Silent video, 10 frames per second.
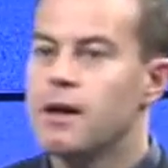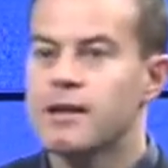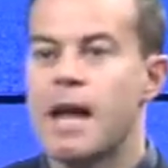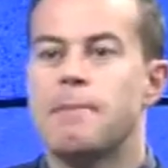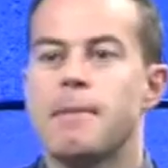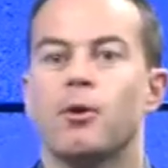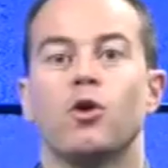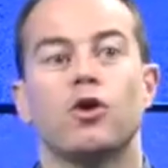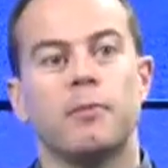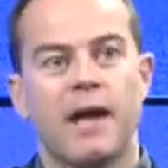Gay people
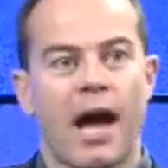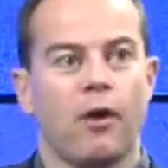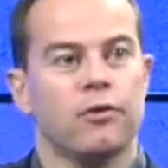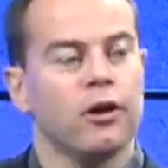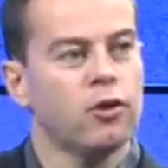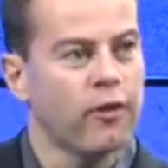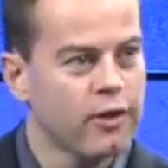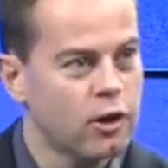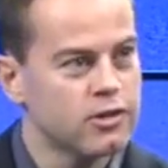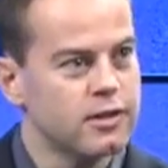who can be out and not in
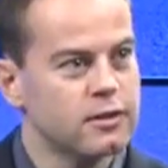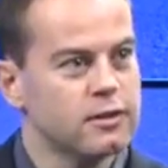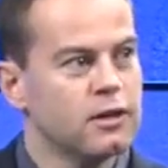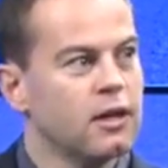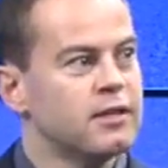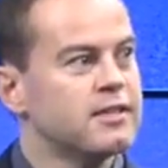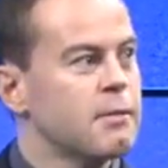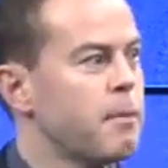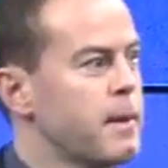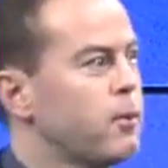the closet.
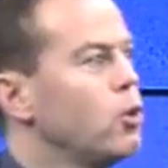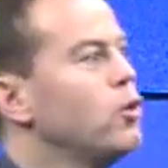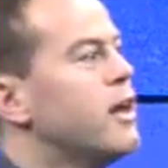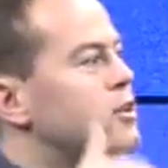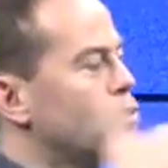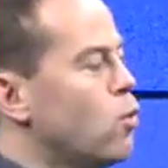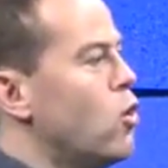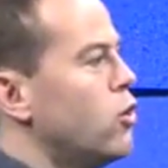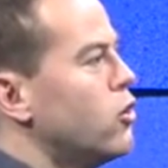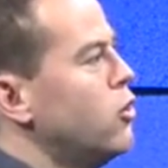Disabled people who can get to
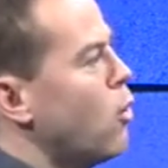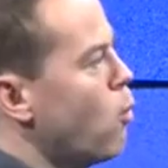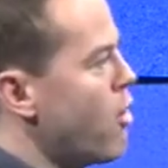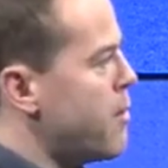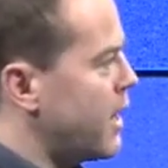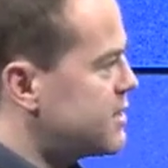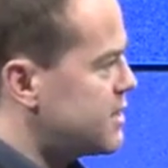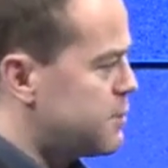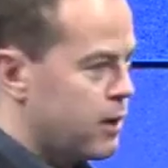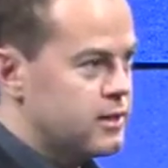work and not worry about
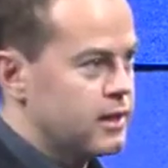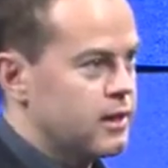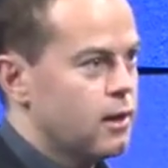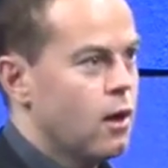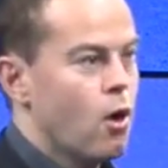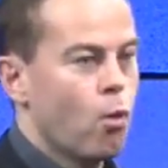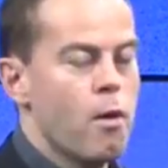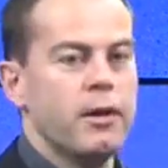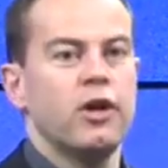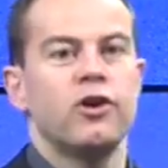accessibility.
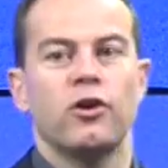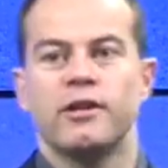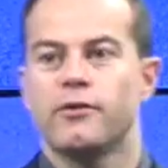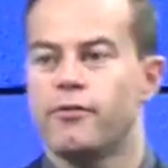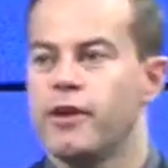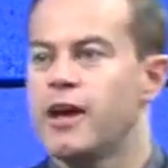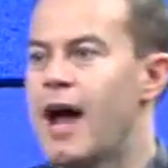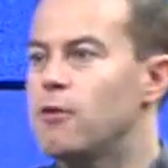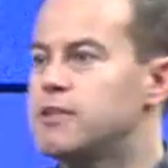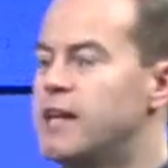Women who don't need to fear
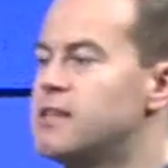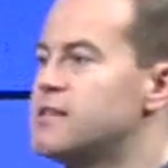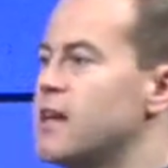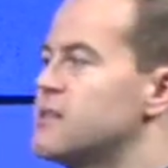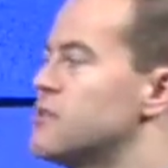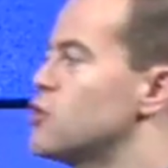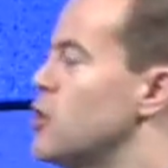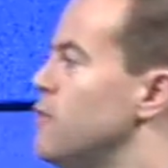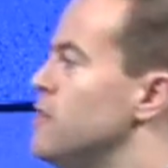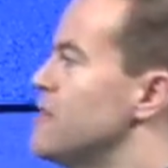outdated sexist or
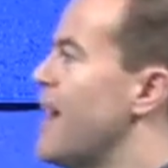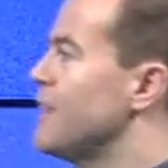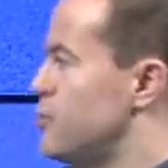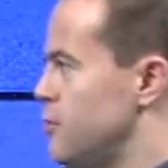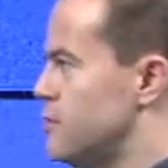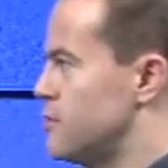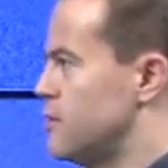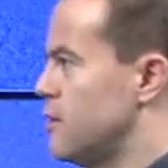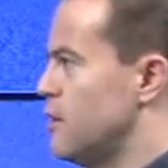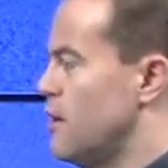chauvinist attitudes.